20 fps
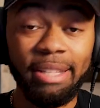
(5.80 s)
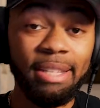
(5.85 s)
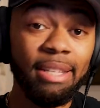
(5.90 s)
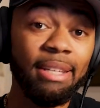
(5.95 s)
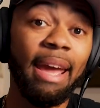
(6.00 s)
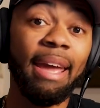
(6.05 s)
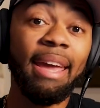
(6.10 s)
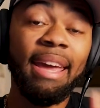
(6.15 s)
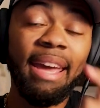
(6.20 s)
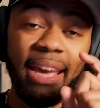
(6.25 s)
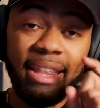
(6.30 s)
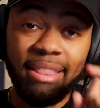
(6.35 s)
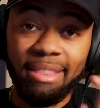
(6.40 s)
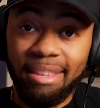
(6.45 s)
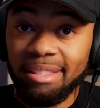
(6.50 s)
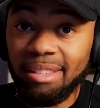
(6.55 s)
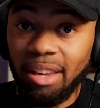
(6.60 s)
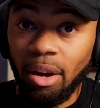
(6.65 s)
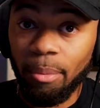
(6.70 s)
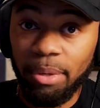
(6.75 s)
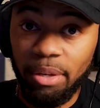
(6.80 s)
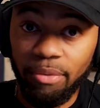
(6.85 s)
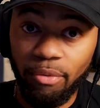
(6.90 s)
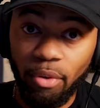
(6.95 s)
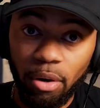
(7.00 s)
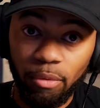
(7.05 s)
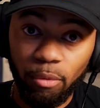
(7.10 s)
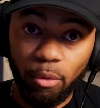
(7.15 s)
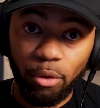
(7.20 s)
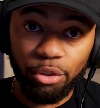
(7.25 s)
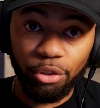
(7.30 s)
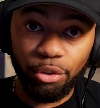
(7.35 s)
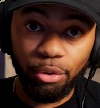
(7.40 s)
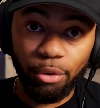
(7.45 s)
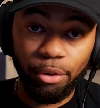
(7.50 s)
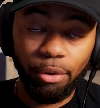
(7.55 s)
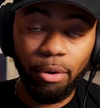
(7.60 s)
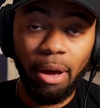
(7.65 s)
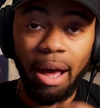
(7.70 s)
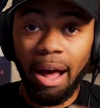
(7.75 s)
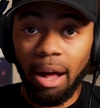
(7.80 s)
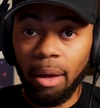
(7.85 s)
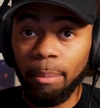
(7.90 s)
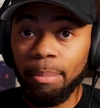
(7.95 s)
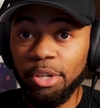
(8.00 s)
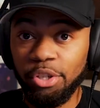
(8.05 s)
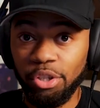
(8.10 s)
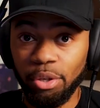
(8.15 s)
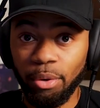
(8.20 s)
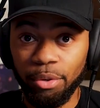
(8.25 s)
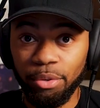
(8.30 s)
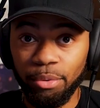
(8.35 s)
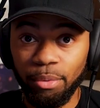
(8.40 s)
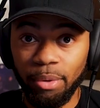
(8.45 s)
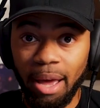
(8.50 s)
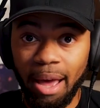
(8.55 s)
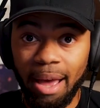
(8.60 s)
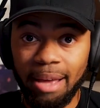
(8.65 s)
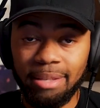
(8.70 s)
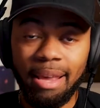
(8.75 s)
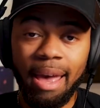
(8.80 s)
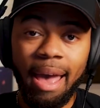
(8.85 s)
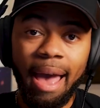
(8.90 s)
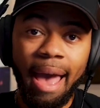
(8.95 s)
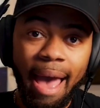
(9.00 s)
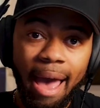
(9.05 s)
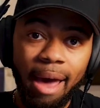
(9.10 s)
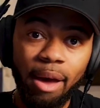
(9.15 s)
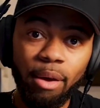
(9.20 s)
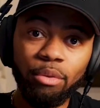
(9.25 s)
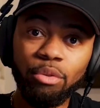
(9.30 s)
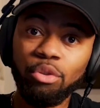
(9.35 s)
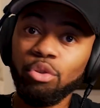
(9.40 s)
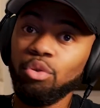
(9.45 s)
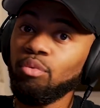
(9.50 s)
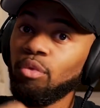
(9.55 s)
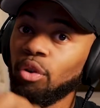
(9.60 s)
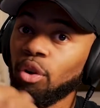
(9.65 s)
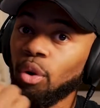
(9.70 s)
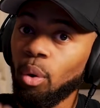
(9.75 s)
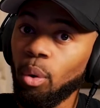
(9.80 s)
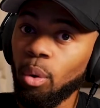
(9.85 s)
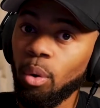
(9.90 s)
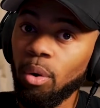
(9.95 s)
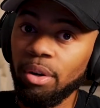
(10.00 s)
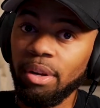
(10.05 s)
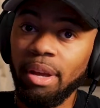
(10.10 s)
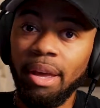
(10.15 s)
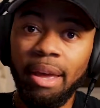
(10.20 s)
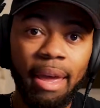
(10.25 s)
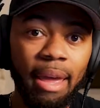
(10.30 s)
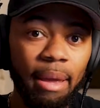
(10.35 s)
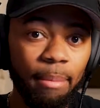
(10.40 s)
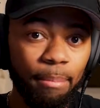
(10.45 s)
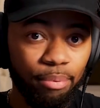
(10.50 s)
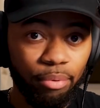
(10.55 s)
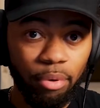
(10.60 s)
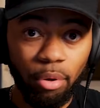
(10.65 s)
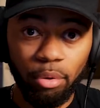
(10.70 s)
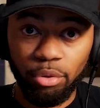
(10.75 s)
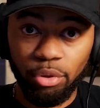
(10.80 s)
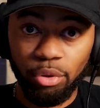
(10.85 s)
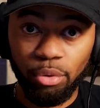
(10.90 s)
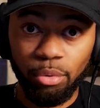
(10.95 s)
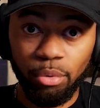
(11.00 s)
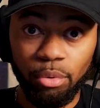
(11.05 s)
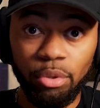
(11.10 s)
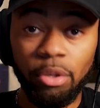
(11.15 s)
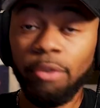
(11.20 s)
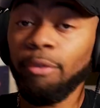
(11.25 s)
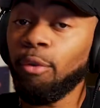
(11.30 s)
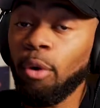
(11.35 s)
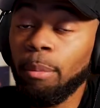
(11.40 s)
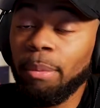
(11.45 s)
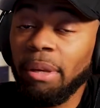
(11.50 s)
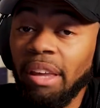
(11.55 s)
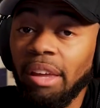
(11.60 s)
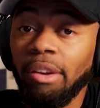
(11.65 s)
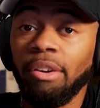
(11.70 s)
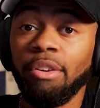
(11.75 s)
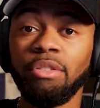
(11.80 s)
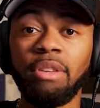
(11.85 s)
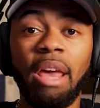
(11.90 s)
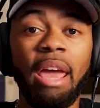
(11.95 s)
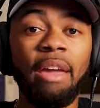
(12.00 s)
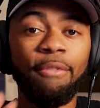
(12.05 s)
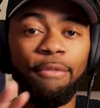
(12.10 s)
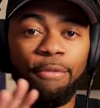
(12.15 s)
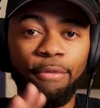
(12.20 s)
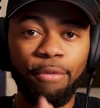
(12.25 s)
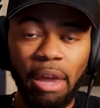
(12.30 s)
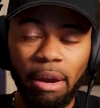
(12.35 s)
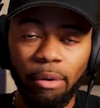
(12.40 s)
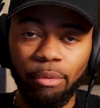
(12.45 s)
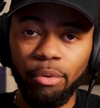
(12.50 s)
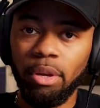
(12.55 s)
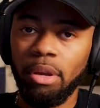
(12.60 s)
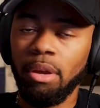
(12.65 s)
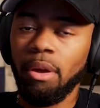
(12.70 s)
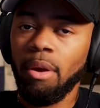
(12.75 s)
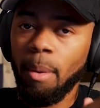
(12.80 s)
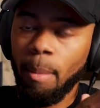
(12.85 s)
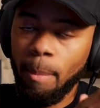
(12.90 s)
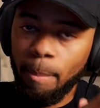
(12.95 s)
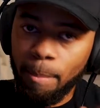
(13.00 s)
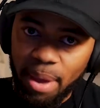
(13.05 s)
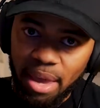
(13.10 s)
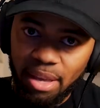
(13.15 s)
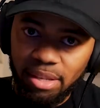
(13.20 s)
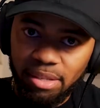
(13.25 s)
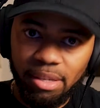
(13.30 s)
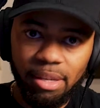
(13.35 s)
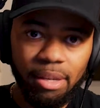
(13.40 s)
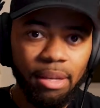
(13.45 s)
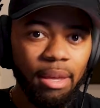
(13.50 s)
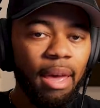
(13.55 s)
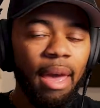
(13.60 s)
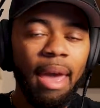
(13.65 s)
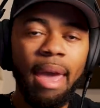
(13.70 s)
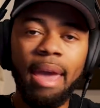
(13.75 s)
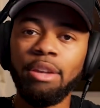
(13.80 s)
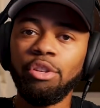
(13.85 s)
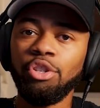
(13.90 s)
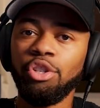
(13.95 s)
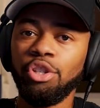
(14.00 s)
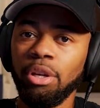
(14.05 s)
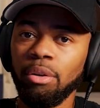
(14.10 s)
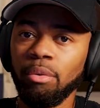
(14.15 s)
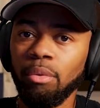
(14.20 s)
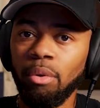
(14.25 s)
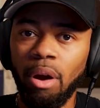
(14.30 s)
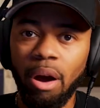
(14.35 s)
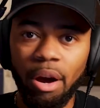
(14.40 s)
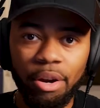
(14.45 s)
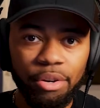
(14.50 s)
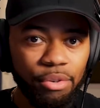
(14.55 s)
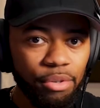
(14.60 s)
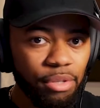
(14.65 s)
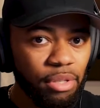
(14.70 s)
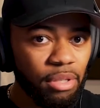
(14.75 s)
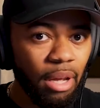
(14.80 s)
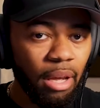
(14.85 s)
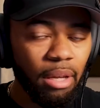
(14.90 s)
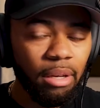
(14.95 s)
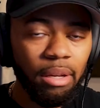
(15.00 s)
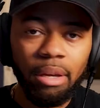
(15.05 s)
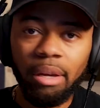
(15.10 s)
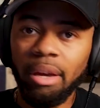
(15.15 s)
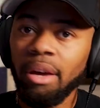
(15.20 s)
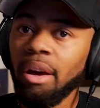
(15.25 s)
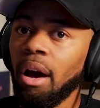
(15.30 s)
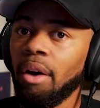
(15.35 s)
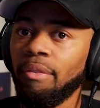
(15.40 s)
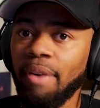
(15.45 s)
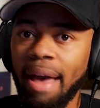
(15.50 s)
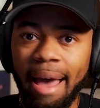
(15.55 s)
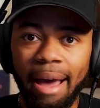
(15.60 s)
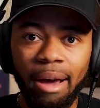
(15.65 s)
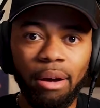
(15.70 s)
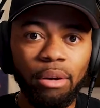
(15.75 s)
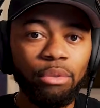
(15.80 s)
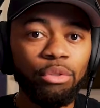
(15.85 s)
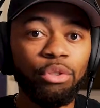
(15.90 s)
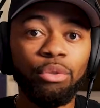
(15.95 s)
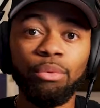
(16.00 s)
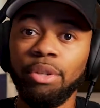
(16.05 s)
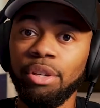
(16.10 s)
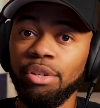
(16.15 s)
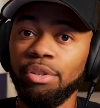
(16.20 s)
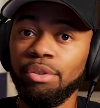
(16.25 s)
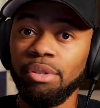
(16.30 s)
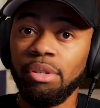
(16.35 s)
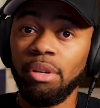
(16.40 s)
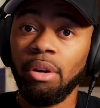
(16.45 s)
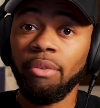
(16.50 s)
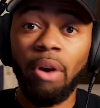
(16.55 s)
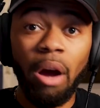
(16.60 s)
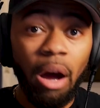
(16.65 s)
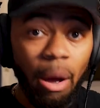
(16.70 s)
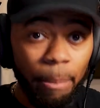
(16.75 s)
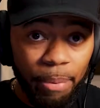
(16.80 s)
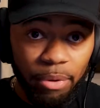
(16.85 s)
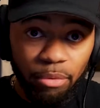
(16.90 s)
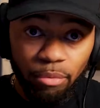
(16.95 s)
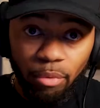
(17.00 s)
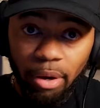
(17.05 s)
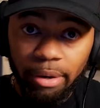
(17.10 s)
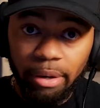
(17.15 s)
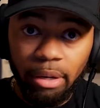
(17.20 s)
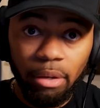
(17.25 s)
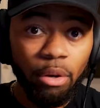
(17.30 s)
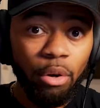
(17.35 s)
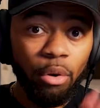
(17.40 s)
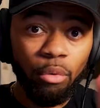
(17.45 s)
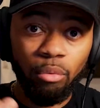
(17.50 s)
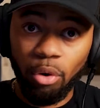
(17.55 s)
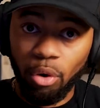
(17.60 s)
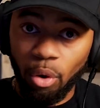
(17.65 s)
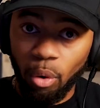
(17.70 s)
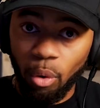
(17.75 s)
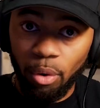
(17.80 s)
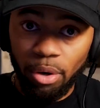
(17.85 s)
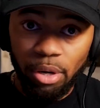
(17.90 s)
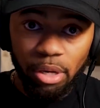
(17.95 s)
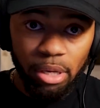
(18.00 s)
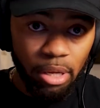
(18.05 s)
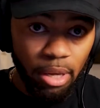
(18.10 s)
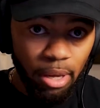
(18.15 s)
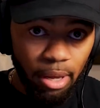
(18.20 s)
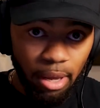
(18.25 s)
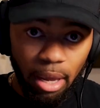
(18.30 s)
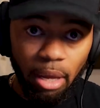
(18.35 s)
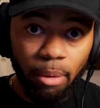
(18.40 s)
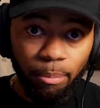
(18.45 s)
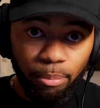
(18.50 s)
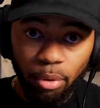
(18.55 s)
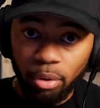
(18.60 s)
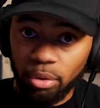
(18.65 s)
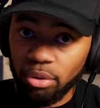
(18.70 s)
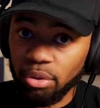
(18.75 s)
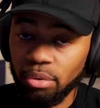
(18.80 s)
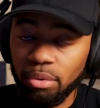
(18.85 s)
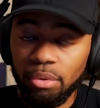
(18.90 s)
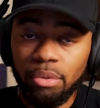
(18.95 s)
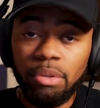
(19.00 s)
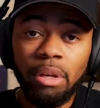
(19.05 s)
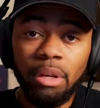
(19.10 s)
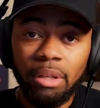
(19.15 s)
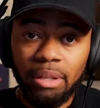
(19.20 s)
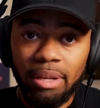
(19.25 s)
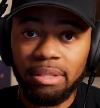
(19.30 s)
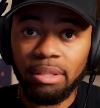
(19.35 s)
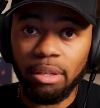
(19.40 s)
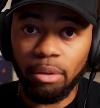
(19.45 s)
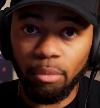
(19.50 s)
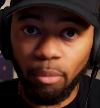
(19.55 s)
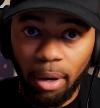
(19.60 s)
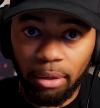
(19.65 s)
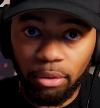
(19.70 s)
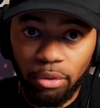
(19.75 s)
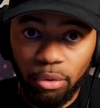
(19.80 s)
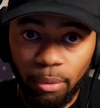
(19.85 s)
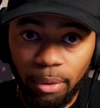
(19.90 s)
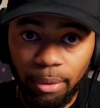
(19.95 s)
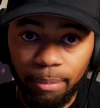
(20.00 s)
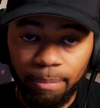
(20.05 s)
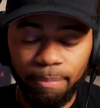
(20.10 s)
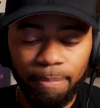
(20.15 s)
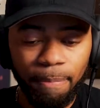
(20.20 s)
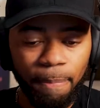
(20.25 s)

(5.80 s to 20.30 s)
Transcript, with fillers: And today, in this Help Me Devvon Raw tutorial, I'll be showing you guys how to record in Pro Tools for beginners, a very basic and general understanding of how to get yourself up and running recording in Pro Tools. Let's get right to it.